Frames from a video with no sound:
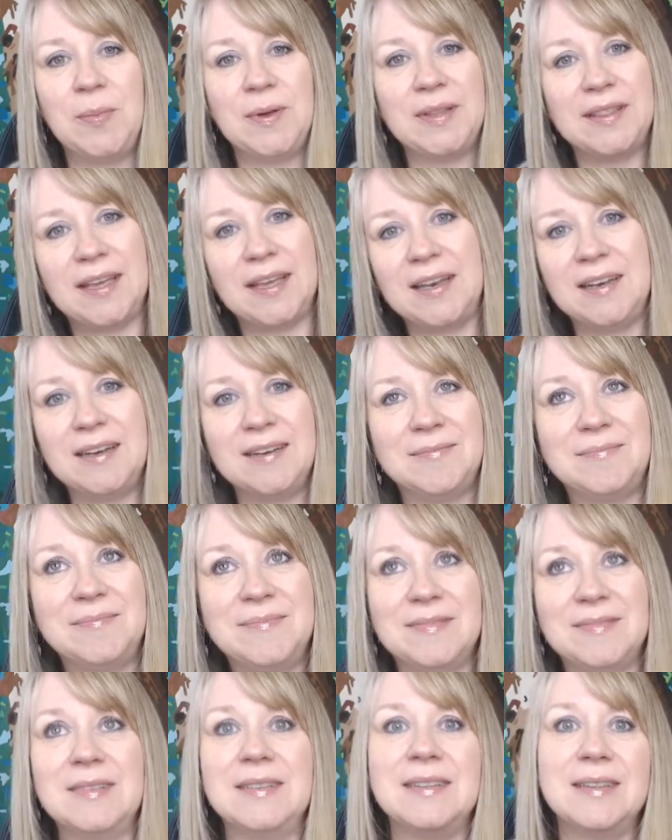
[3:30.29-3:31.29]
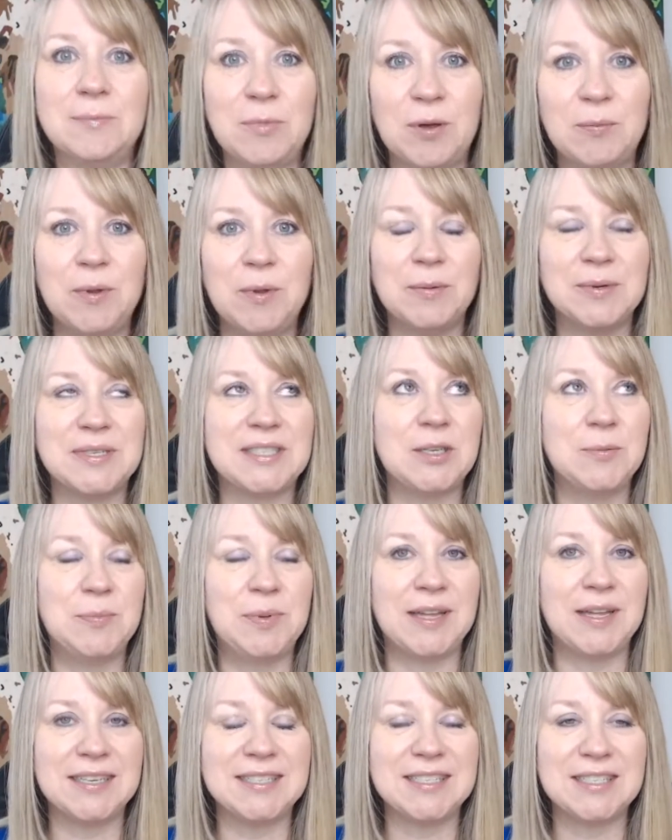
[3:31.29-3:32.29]
but then when we were still
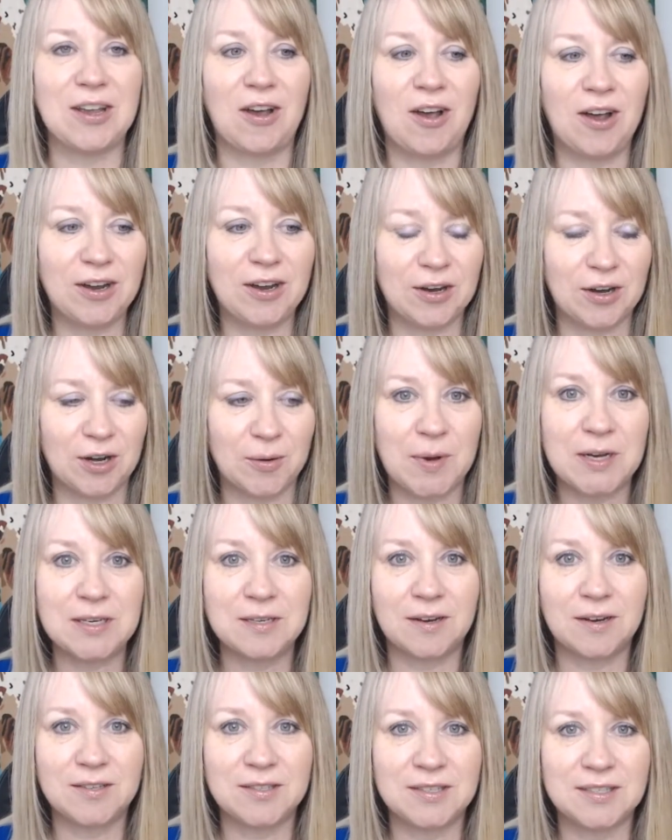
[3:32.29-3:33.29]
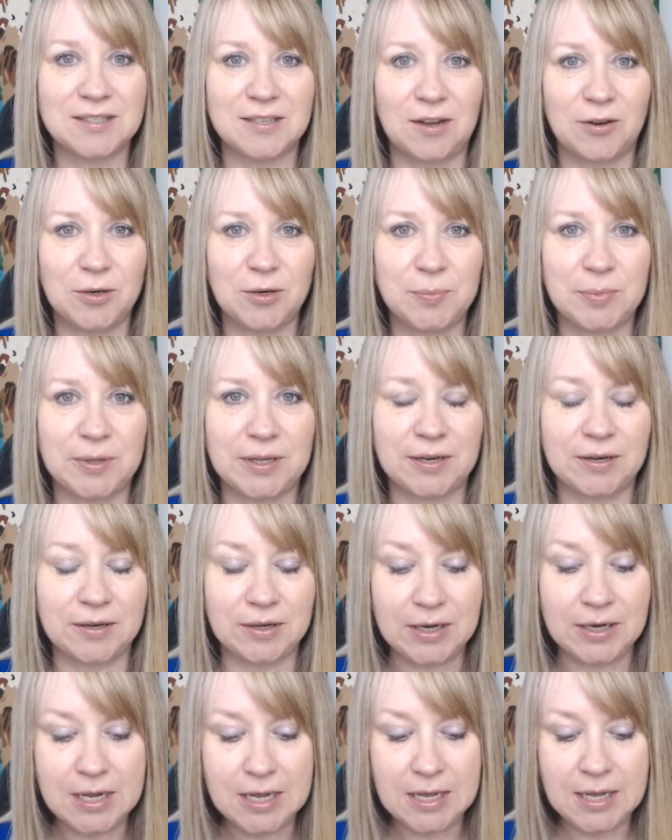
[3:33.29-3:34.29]
playing soccer, my daughter's a soccer
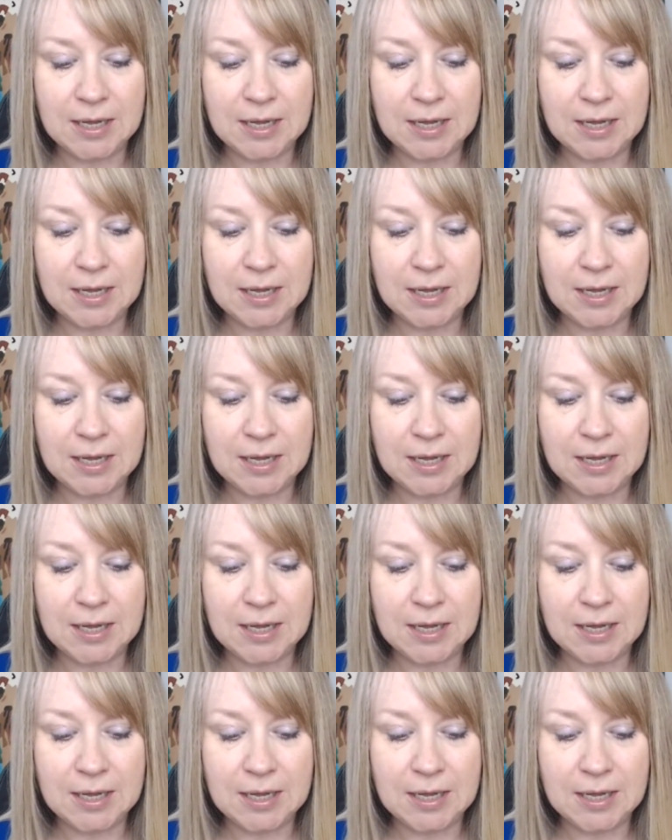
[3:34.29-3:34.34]
player,